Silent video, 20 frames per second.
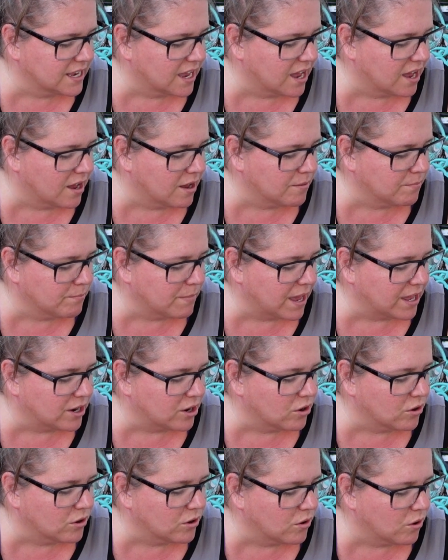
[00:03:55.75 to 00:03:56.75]

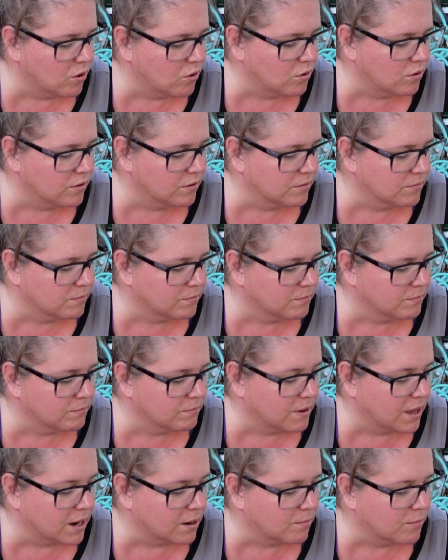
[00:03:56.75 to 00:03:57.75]

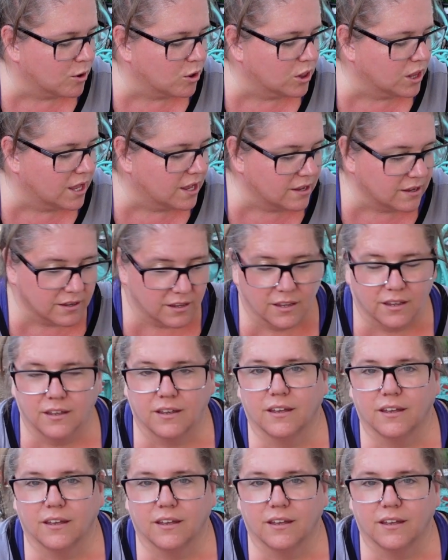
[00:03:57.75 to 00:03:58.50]
matabola.